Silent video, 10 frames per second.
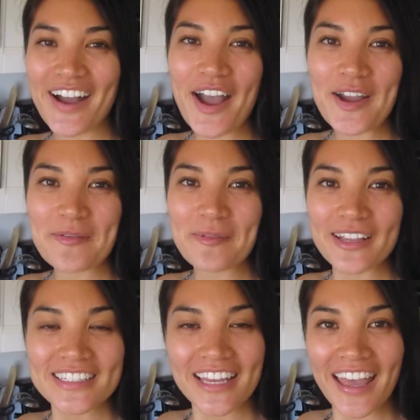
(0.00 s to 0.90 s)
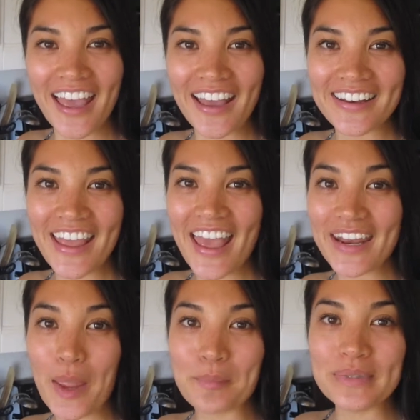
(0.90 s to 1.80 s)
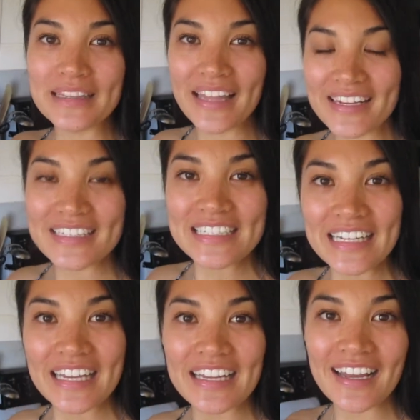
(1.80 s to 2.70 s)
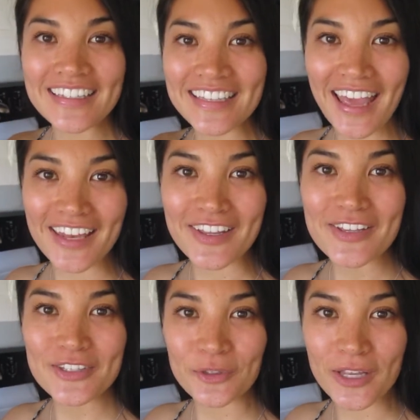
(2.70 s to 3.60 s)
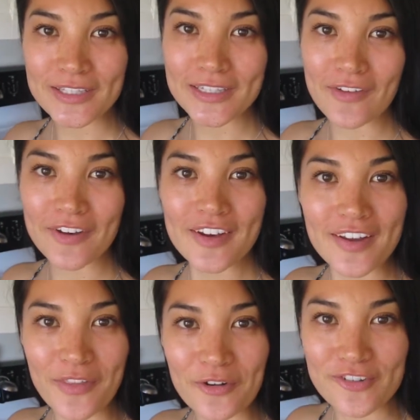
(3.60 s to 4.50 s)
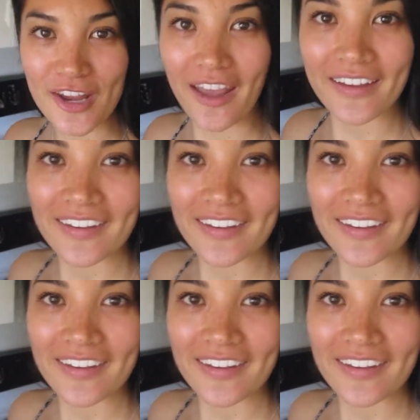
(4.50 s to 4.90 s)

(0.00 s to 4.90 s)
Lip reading: I went ahead and I blended it again. So let's give it another check.